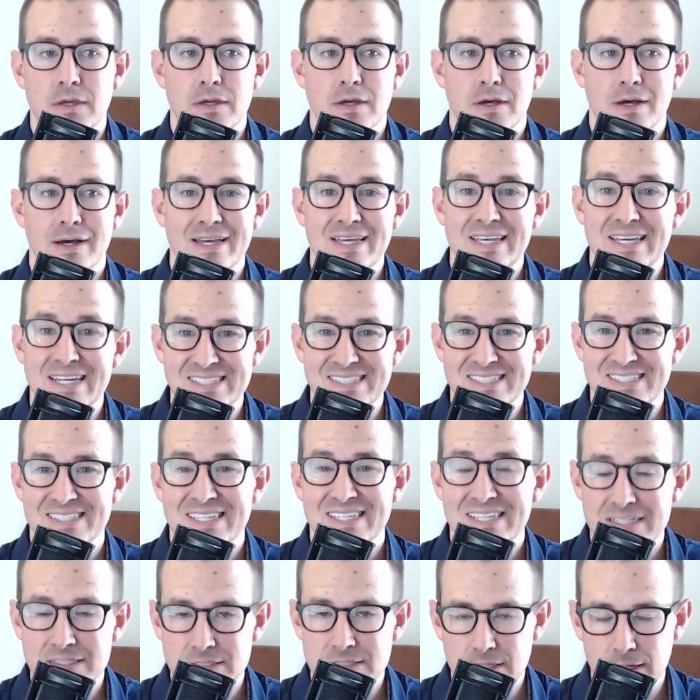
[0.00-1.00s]
uh,
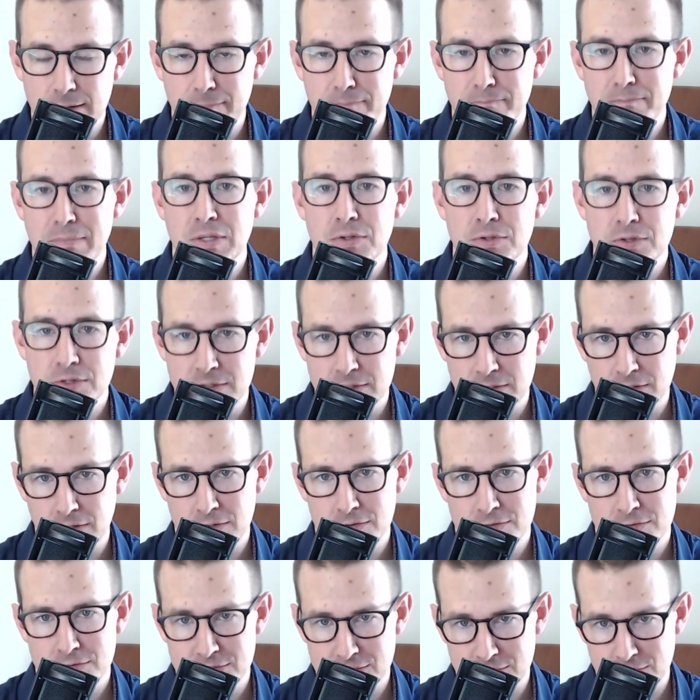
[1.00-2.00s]
exceeds a million
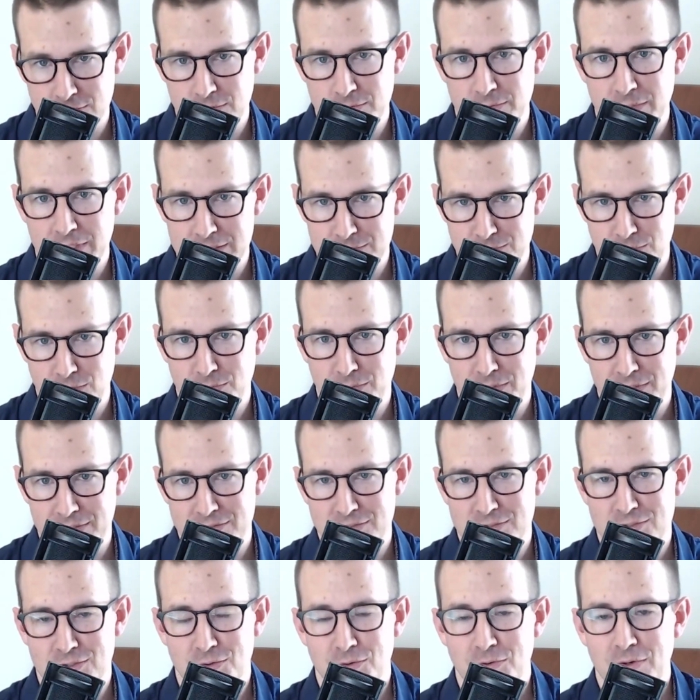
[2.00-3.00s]
dollars in rebates per month.
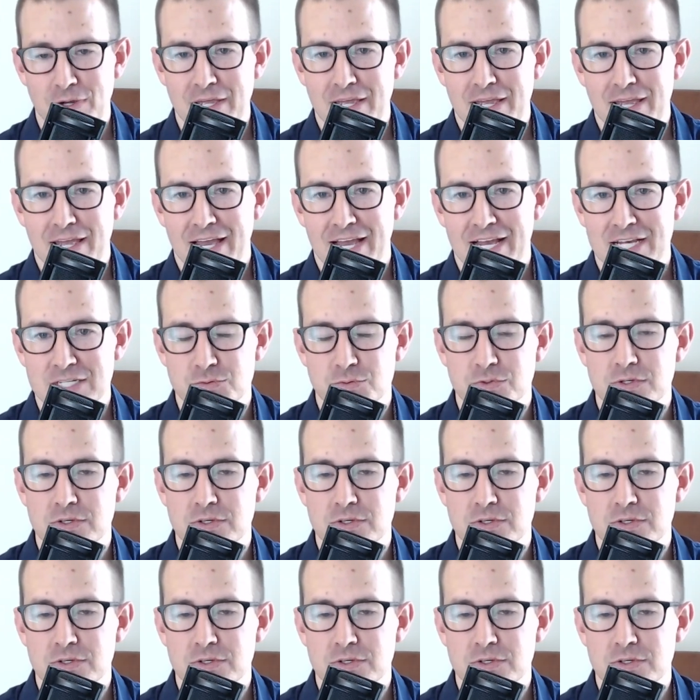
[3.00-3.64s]
So as we